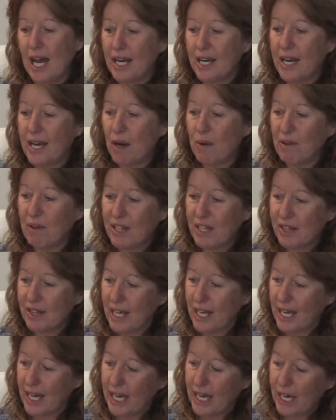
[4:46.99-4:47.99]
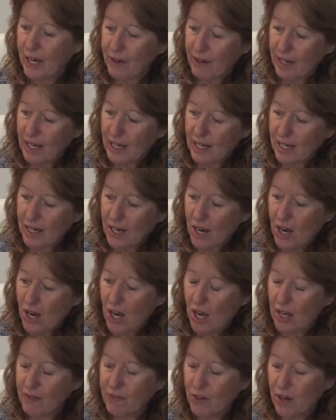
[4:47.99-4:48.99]
Now within the hearing,
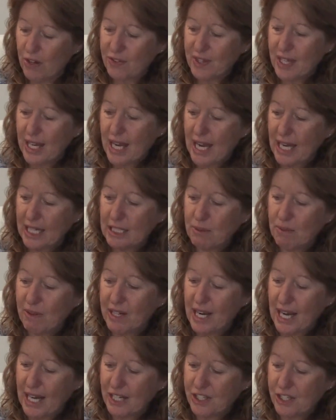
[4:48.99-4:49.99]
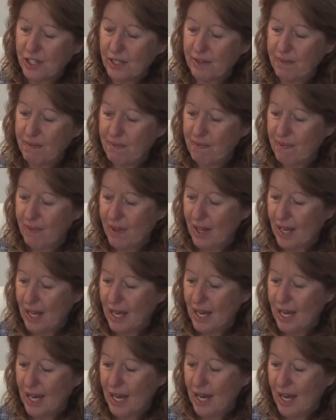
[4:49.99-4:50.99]
I've got the explanation,
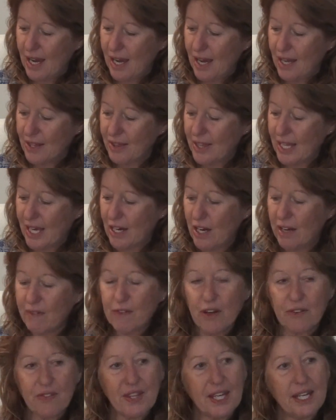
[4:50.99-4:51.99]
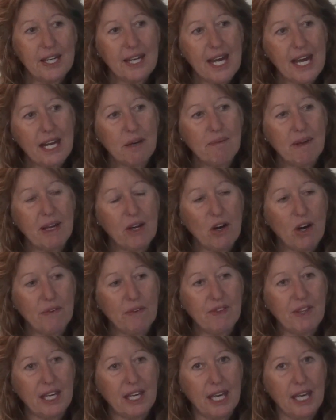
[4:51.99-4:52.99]
then I've got the anatomy
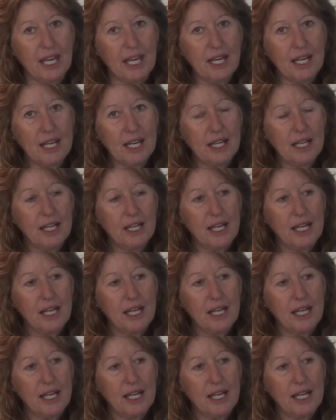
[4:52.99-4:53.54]
of the ear.